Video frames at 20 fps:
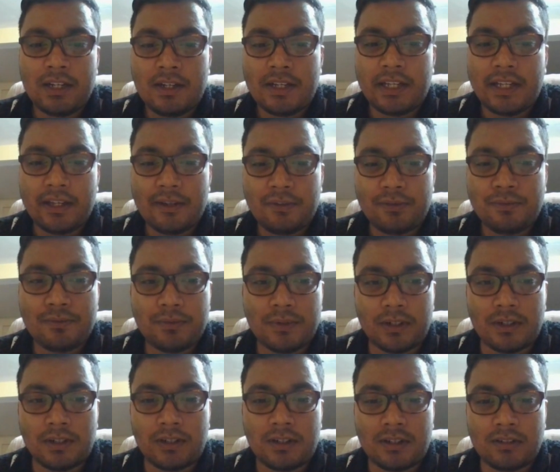If
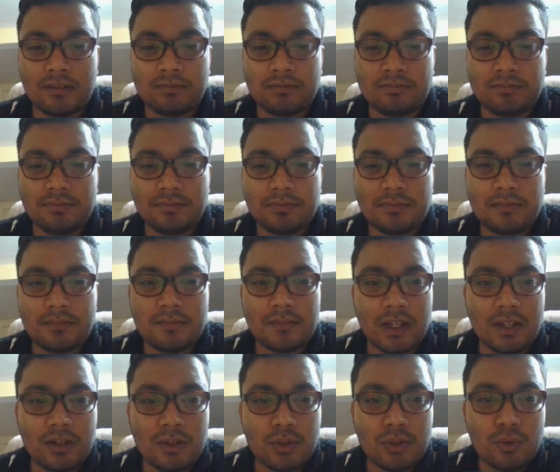
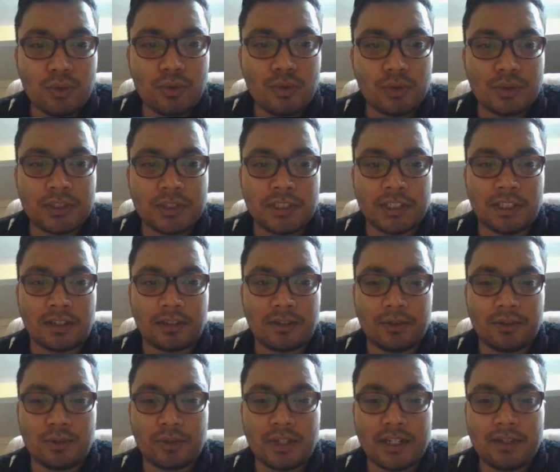rook goes here,
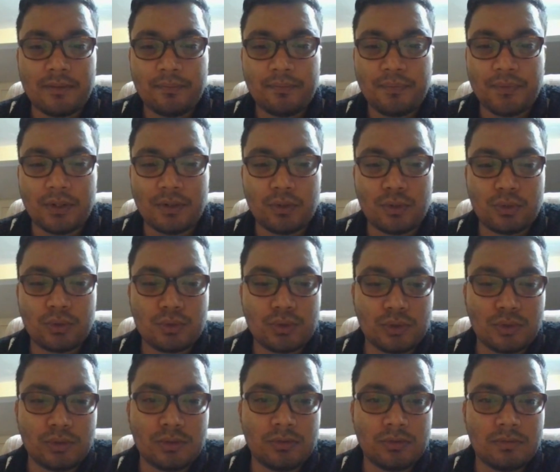okay, rook
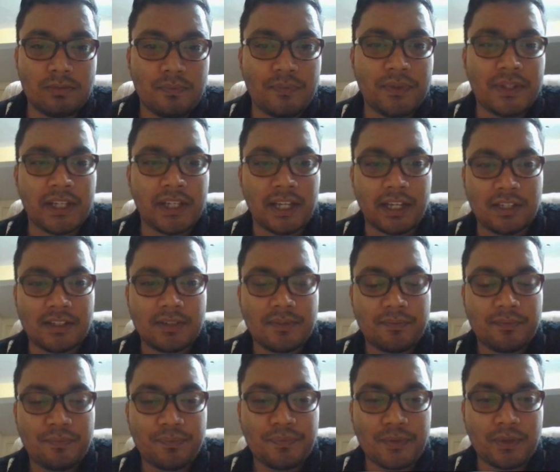to e8,
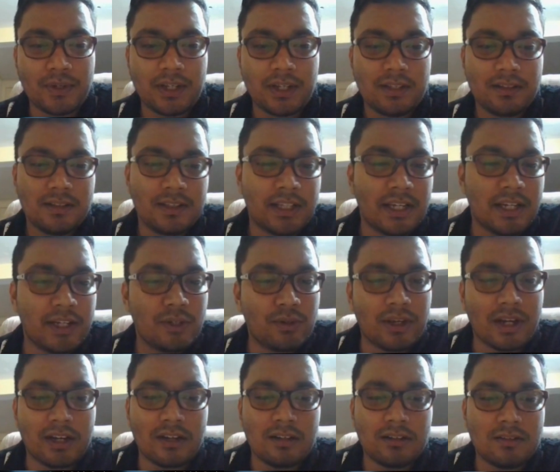okay, then you
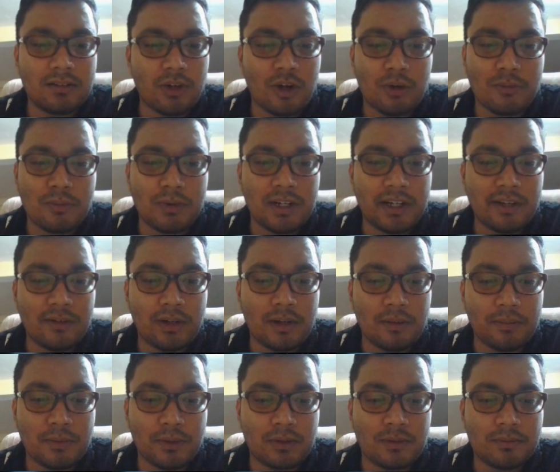can
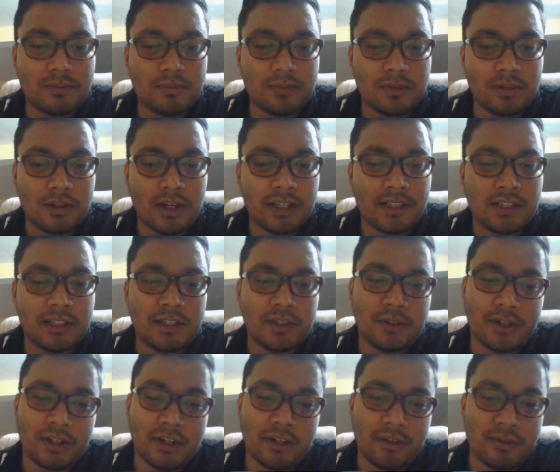develop your,
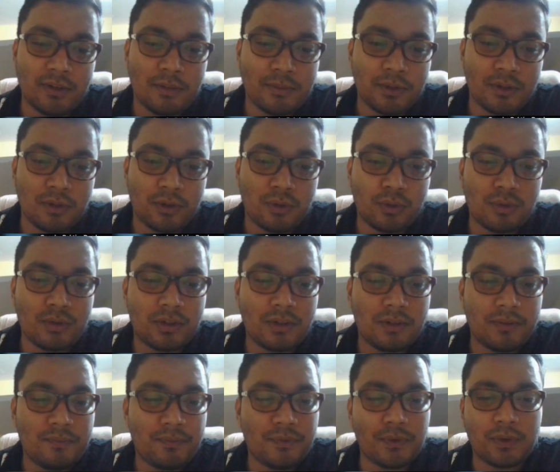rook,
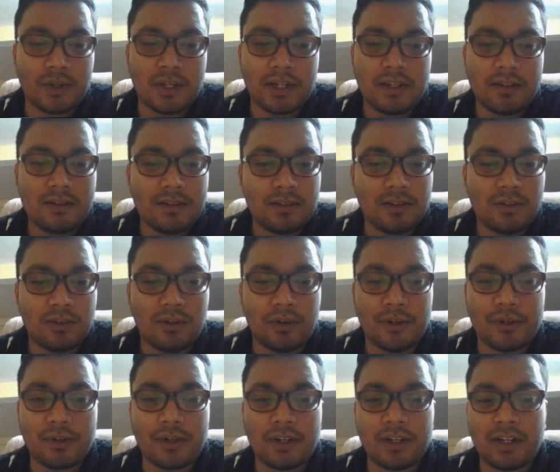okay, or
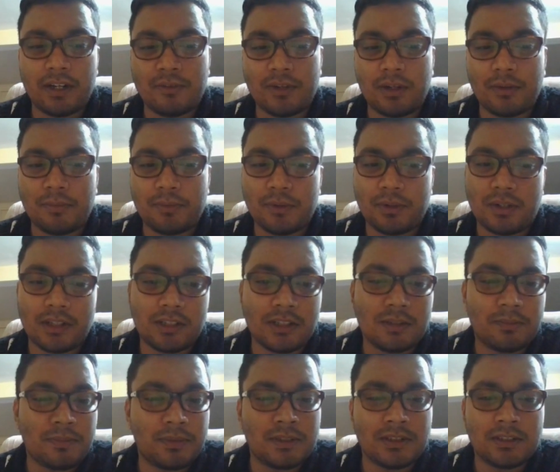you can develop your other
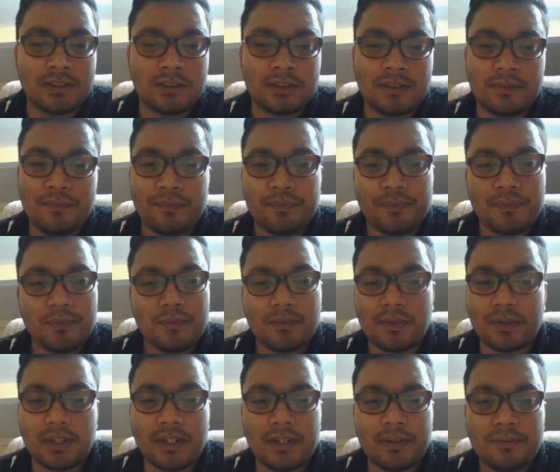pieces.
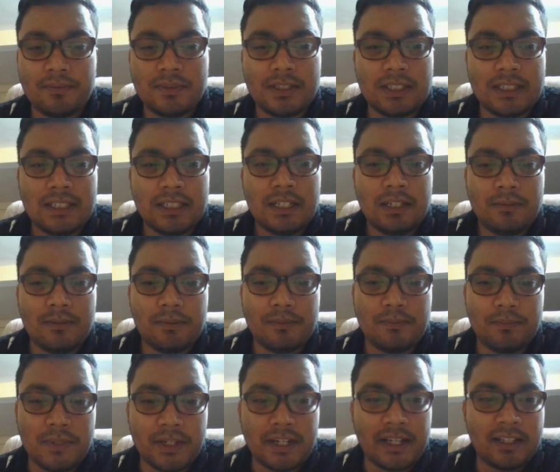Okay,
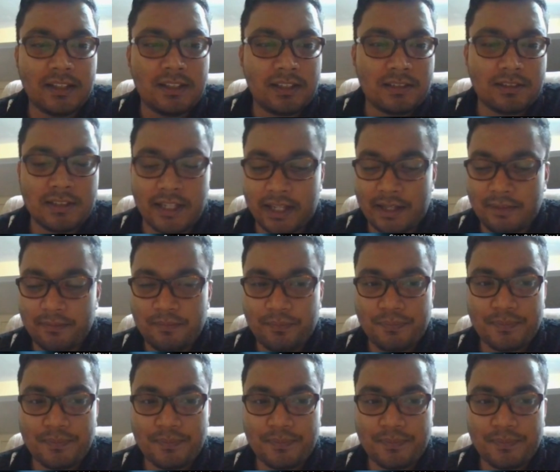but in this game